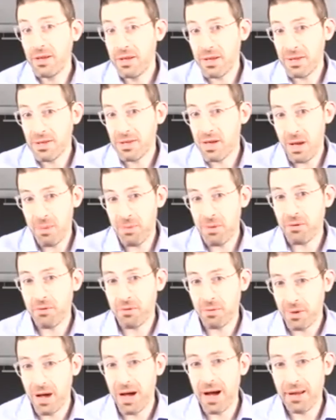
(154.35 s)
is coming
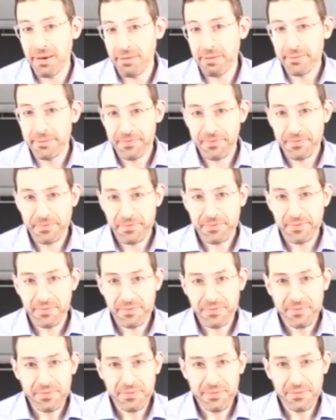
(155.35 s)
from God.
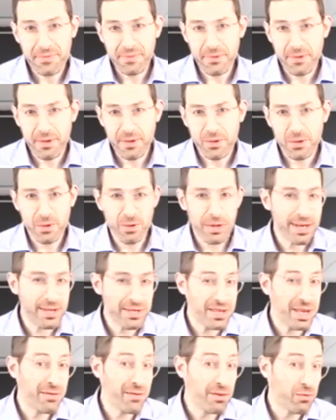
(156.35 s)
So,
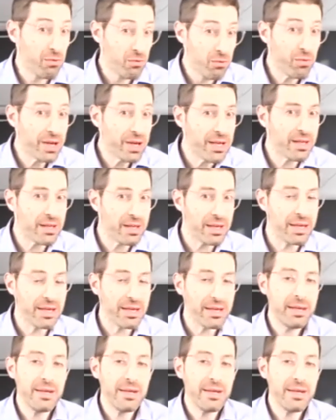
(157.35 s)
Thanksgiving really,